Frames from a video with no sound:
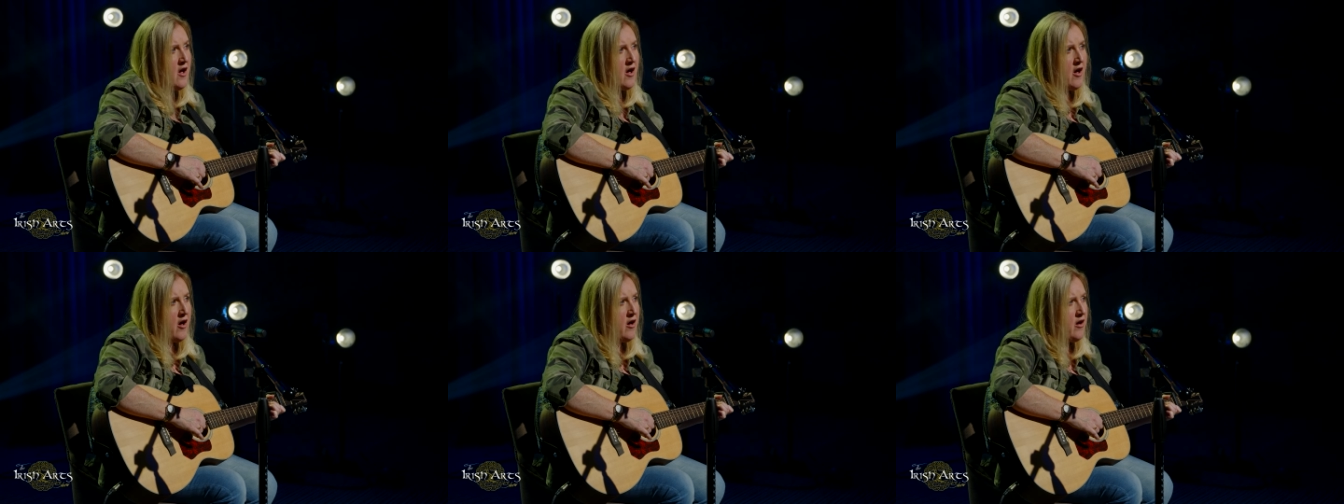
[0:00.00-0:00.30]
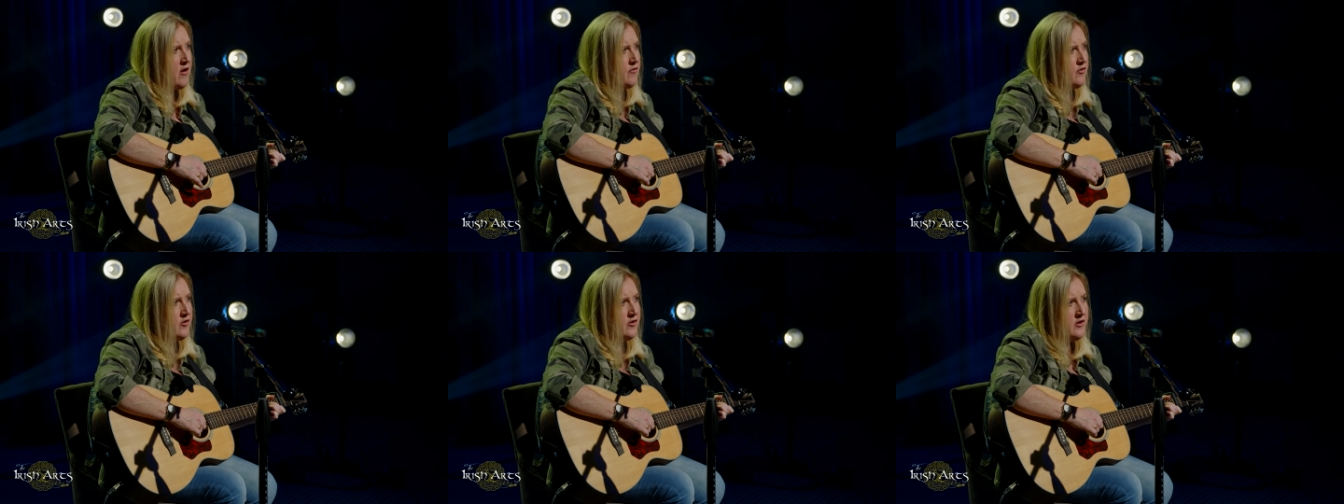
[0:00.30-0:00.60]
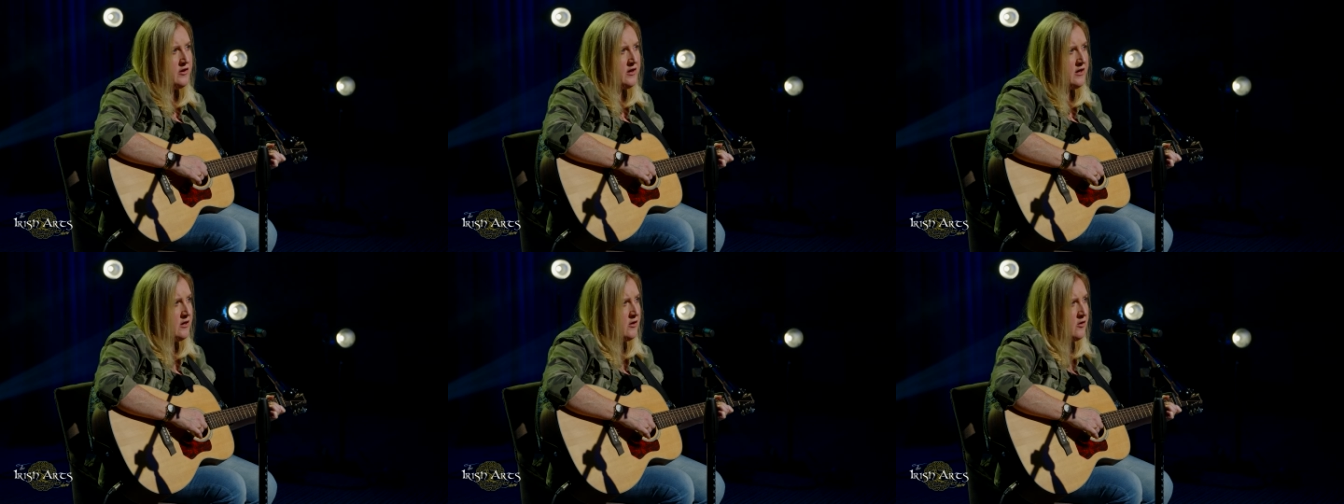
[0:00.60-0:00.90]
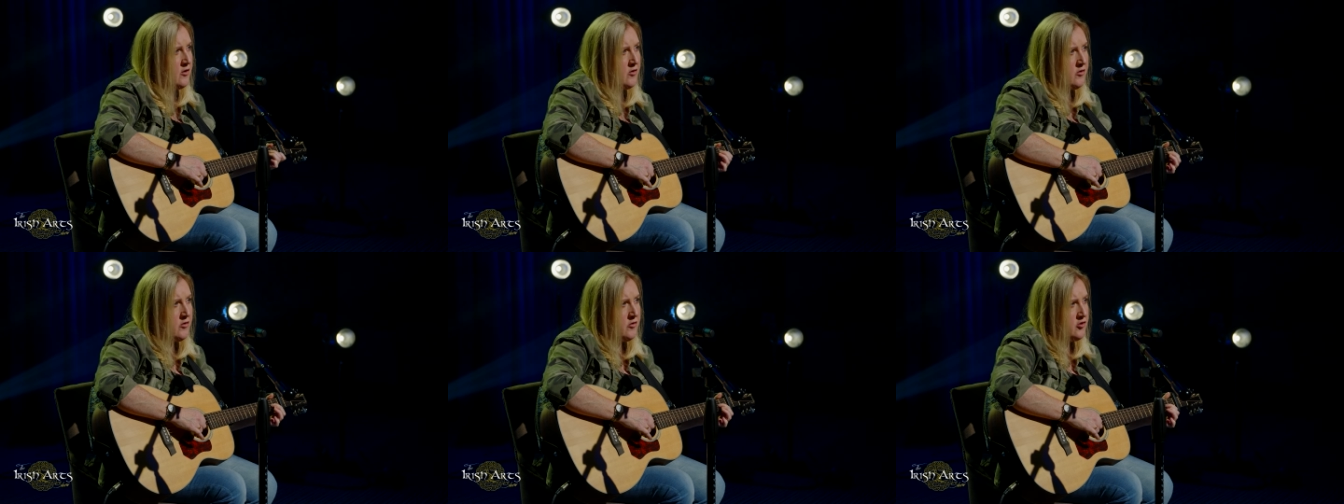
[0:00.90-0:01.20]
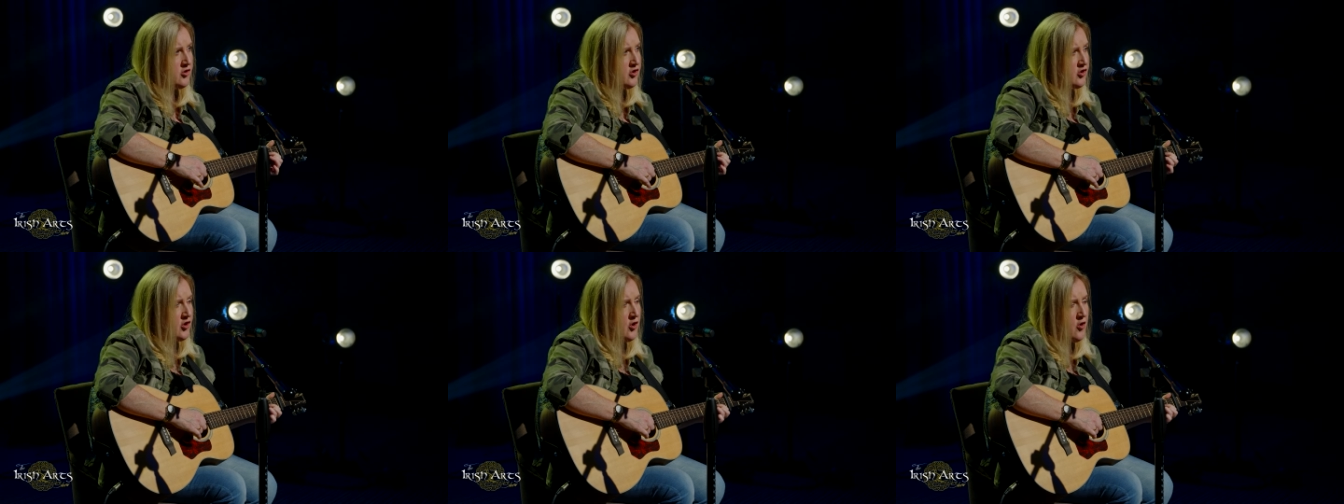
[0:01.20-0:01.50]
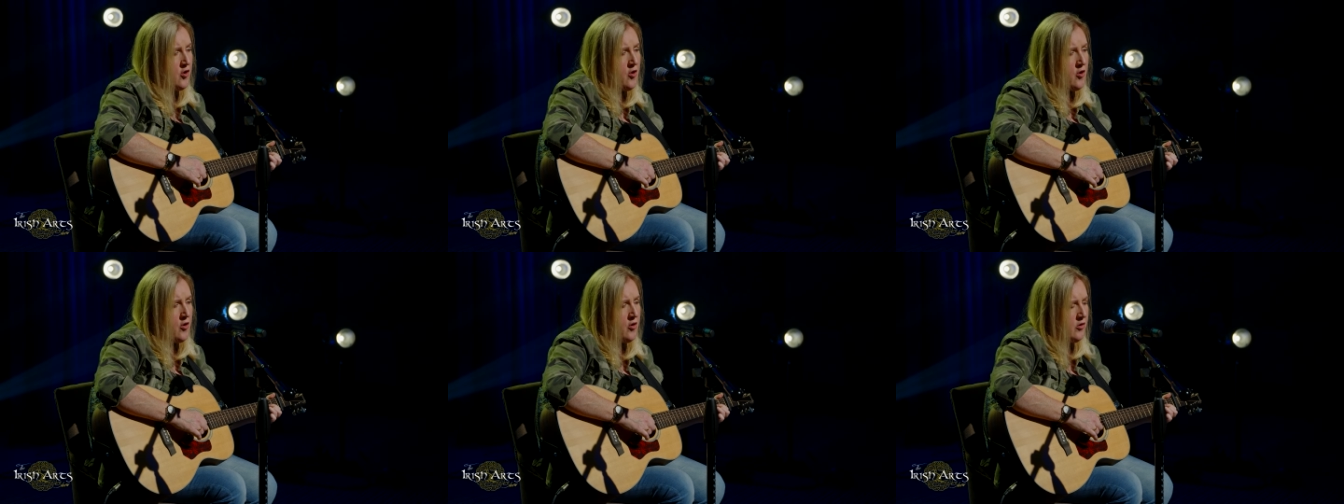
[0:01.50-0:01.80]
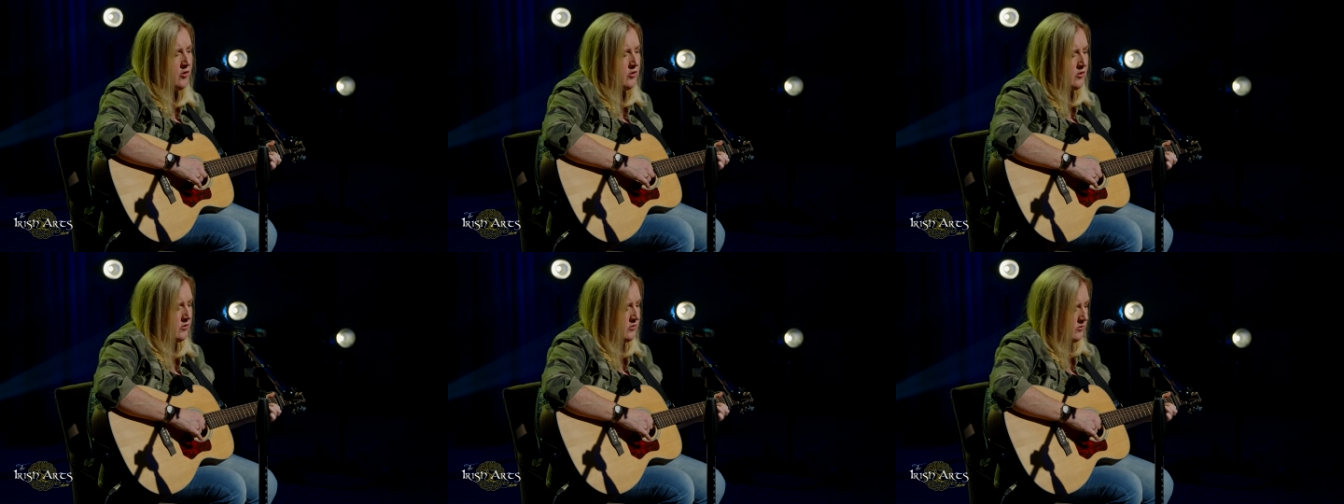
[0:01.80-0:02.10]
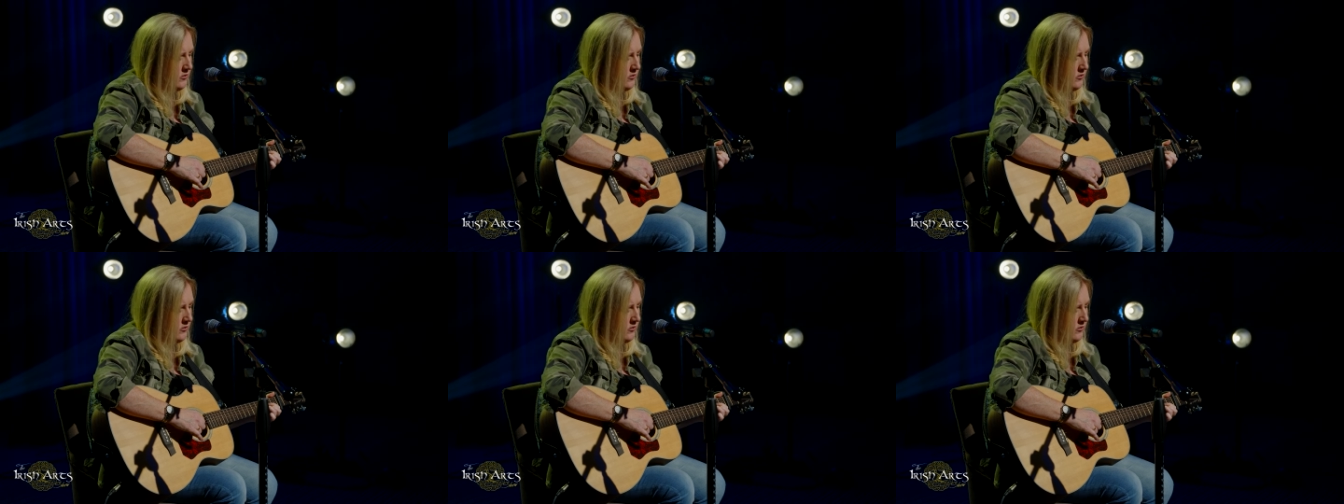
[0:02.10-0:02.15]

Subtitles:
of a dingle shore.